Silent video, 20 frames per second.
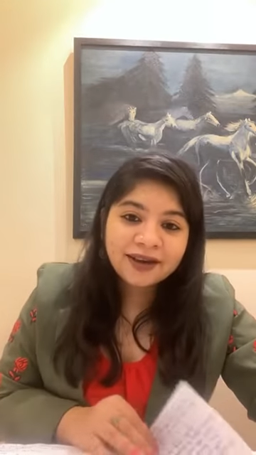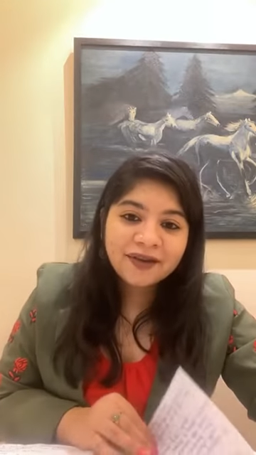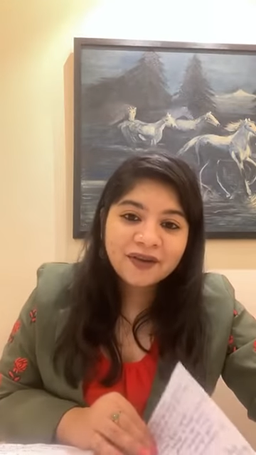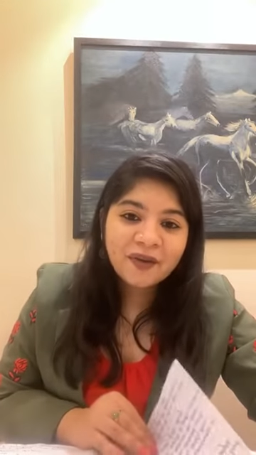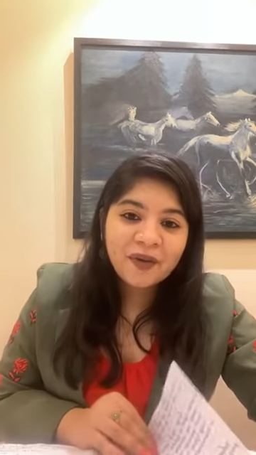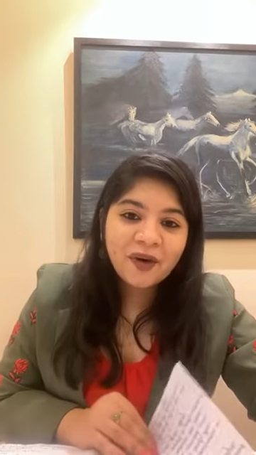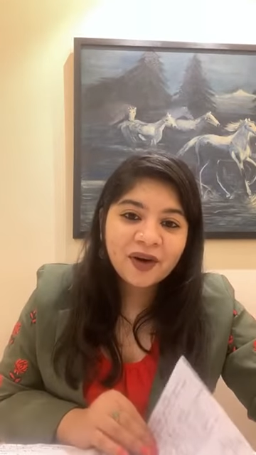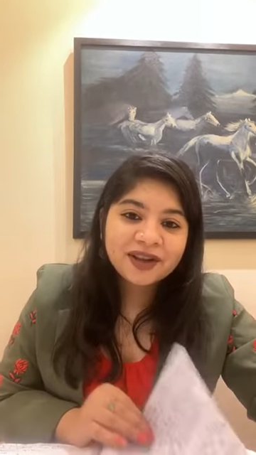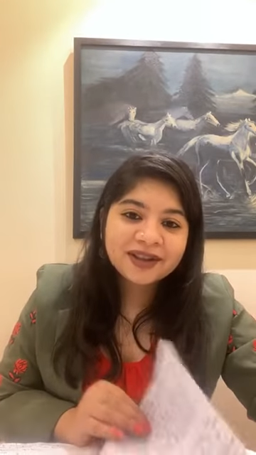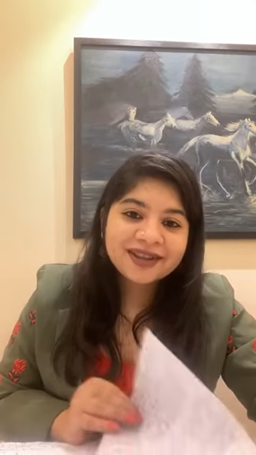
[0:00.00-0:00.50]

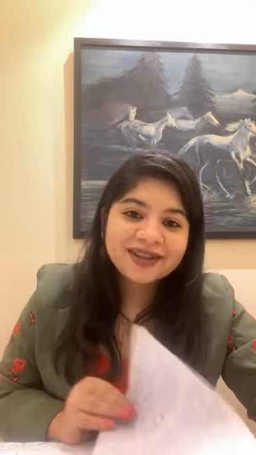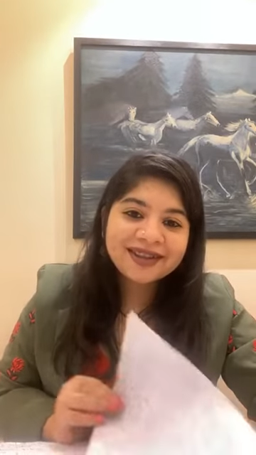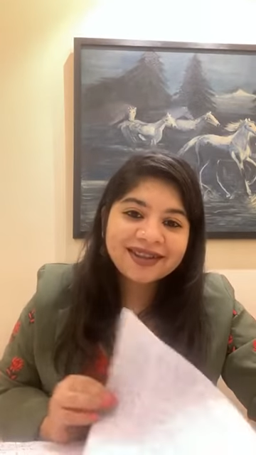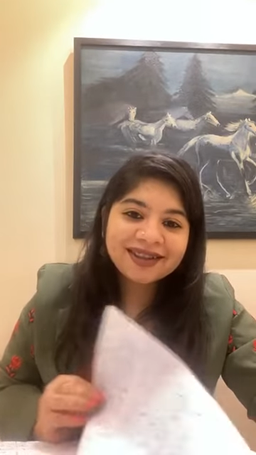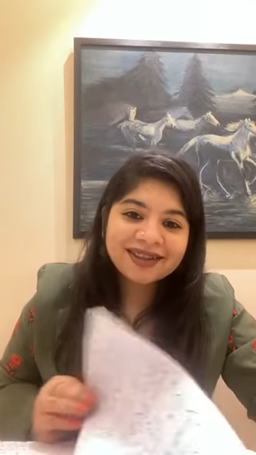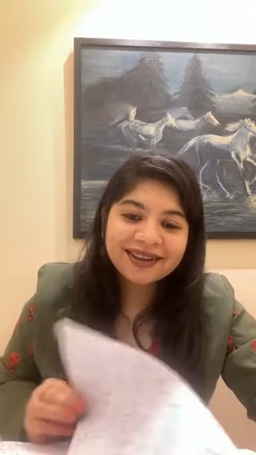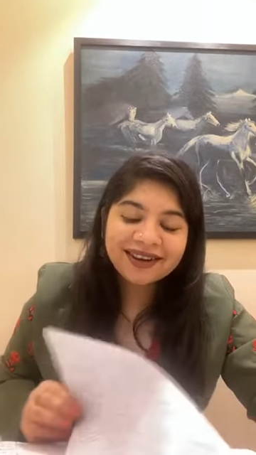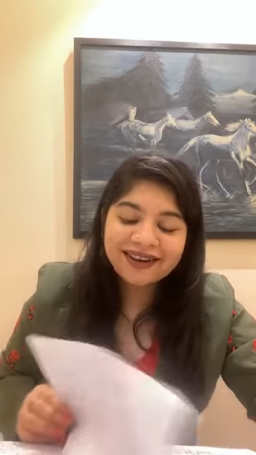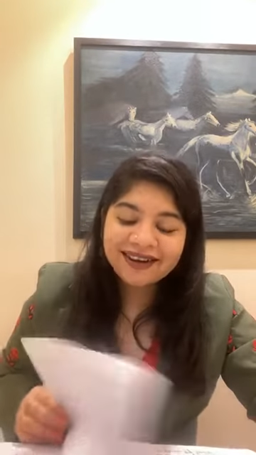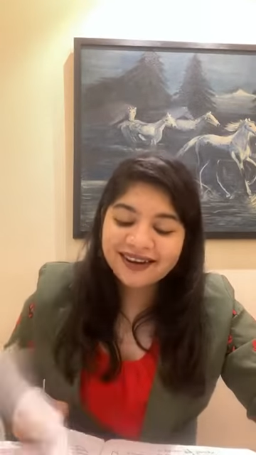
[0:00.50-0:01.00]
was
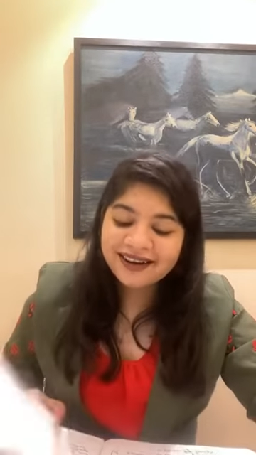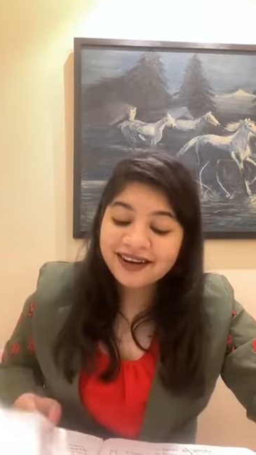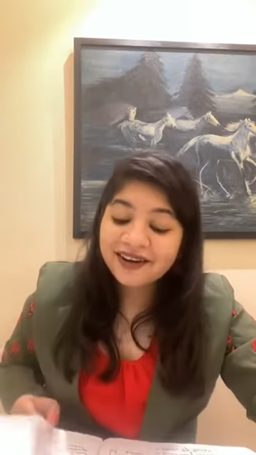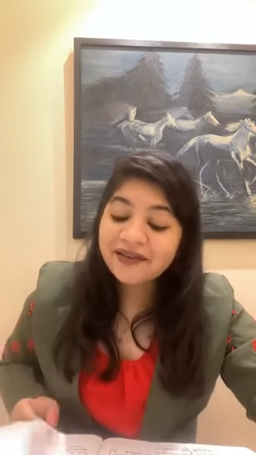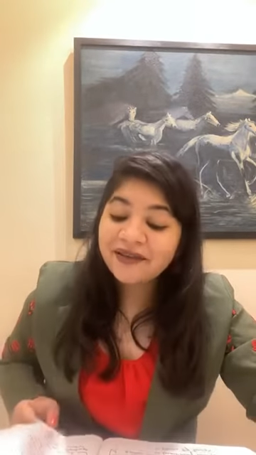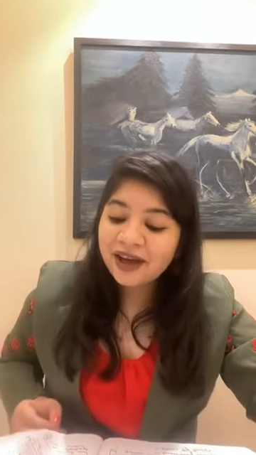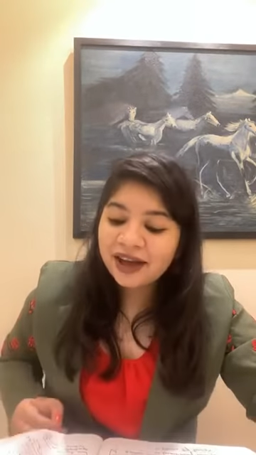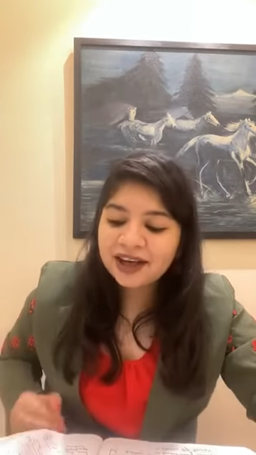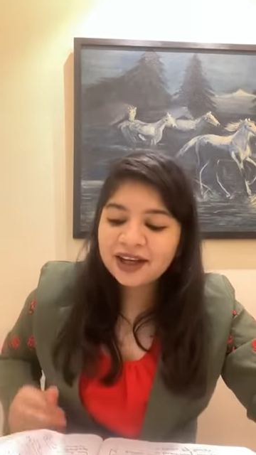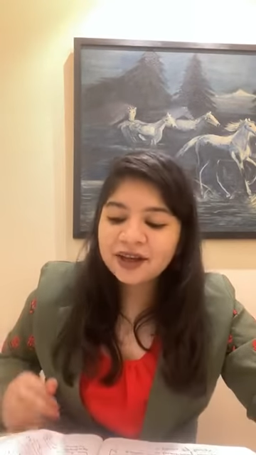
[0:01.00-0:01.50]
a
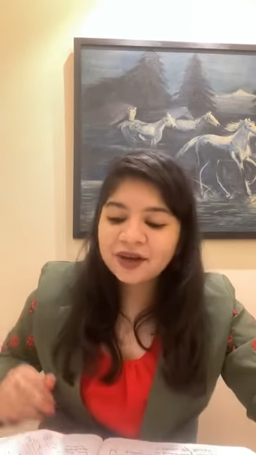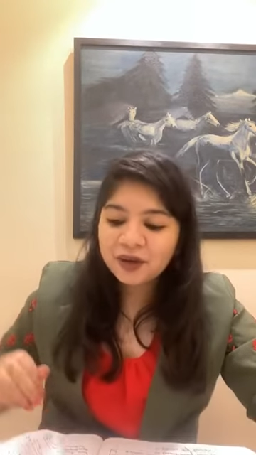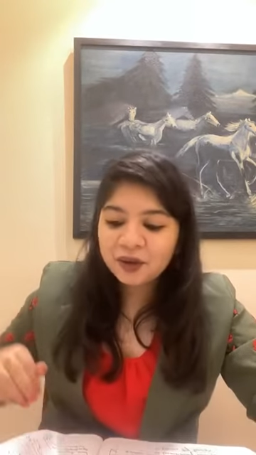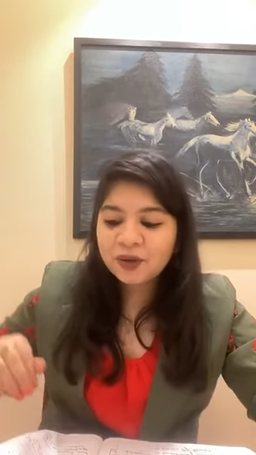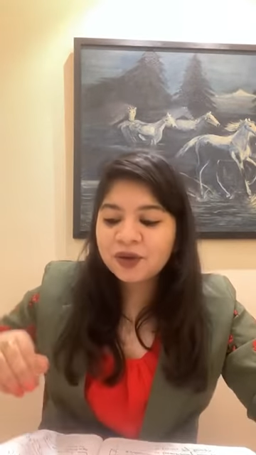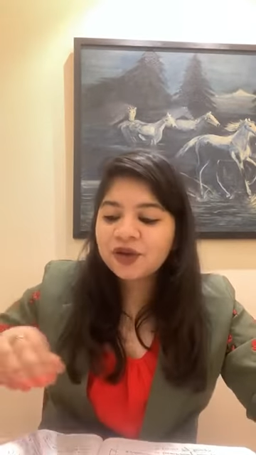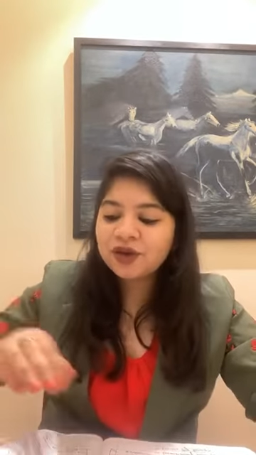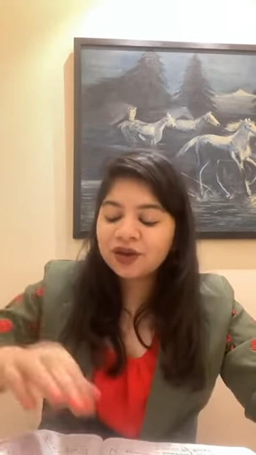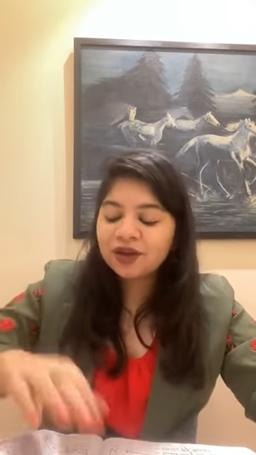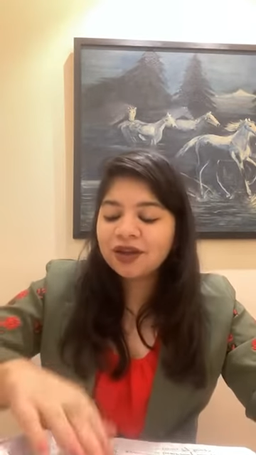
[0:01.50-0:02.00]
very
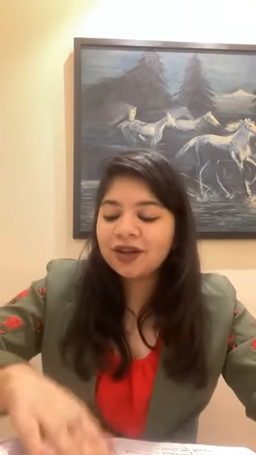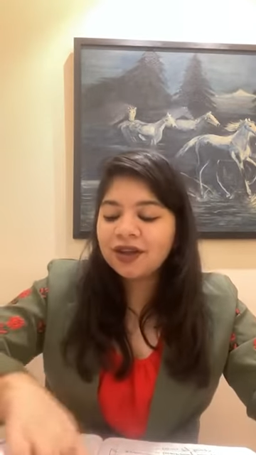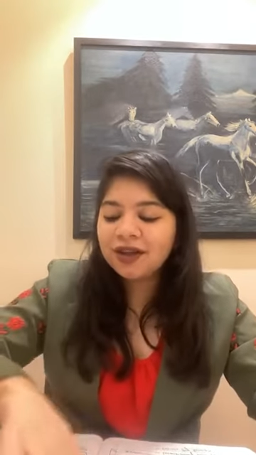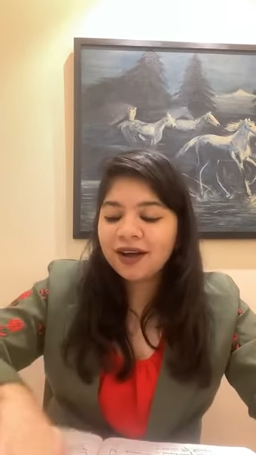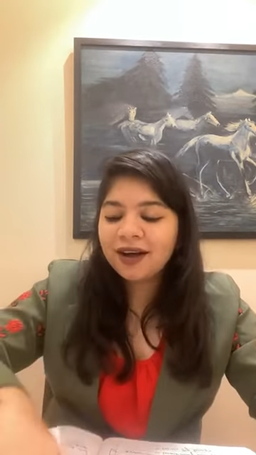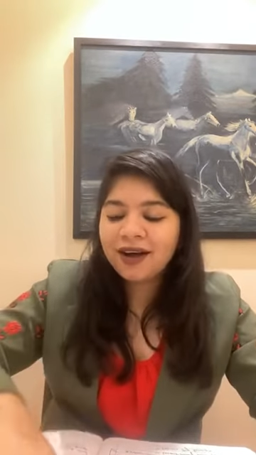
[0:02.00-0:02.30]
crucial